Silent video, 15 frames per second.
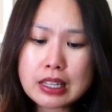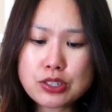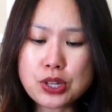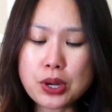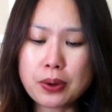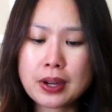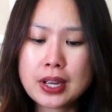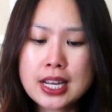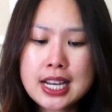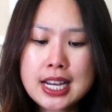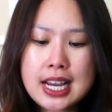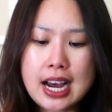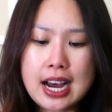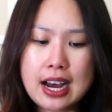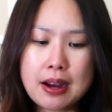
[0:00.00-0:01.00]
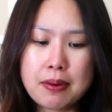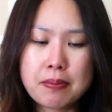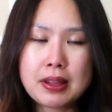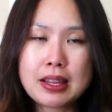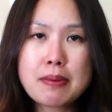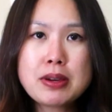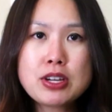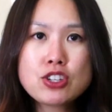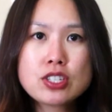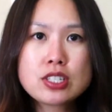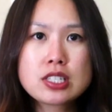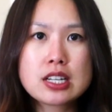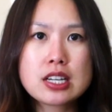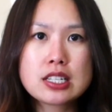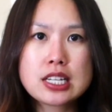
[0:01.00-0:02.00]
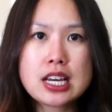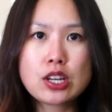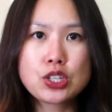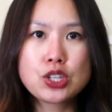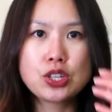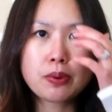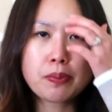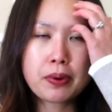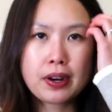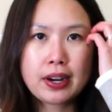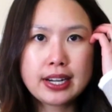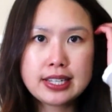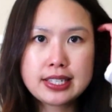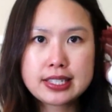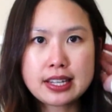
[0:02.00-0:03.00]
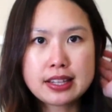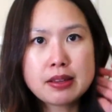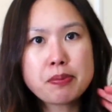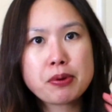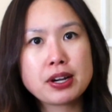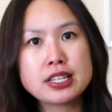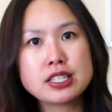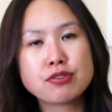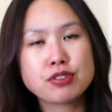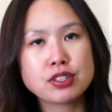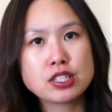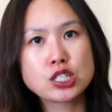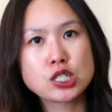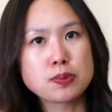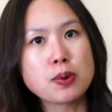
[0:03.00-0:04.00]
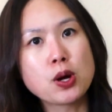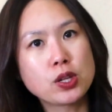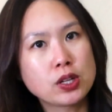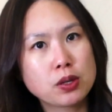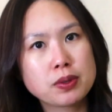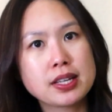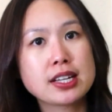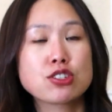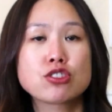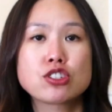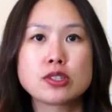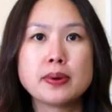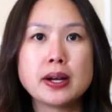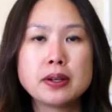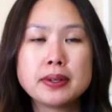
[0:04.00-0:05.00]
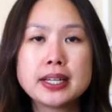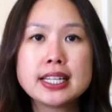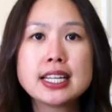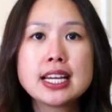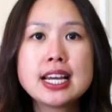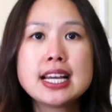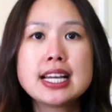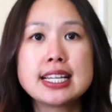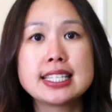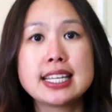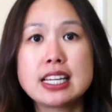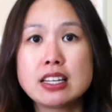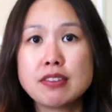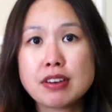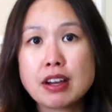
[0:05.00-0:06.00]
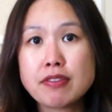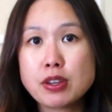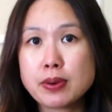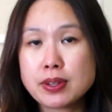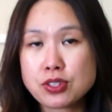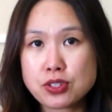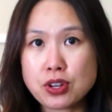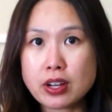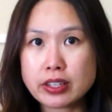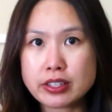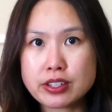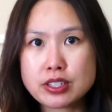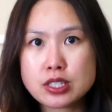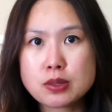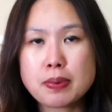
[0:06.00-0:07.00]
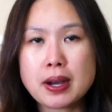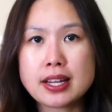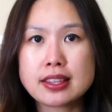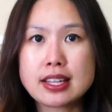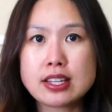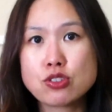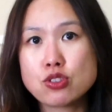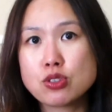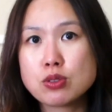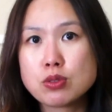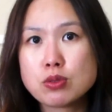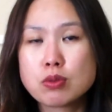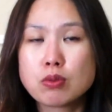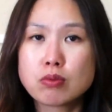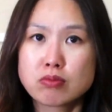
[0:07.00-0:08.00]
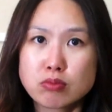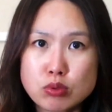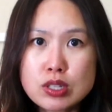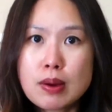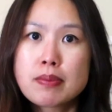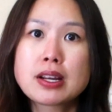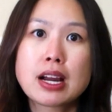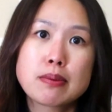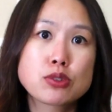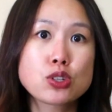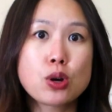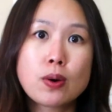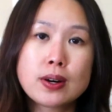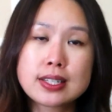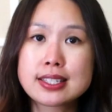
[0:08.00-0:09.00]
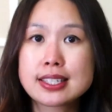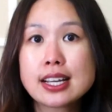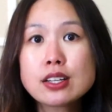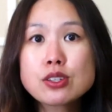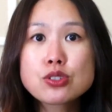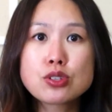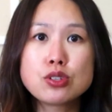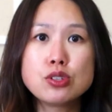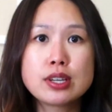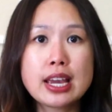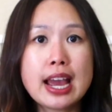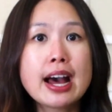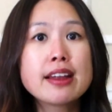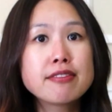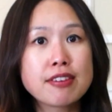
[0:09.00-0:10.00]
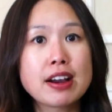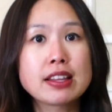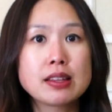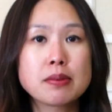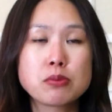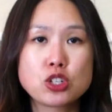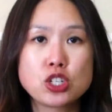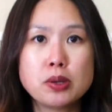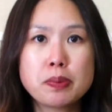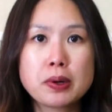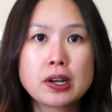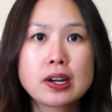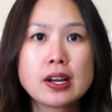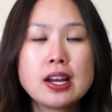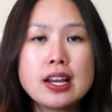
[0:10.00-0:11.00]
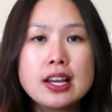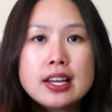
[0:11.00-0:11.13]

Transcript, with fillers: So um, let me just tell you the price. The price for the smaller with extra small one is 85 US dollars, but they do sometimes go on sale, so you can find them cheaper.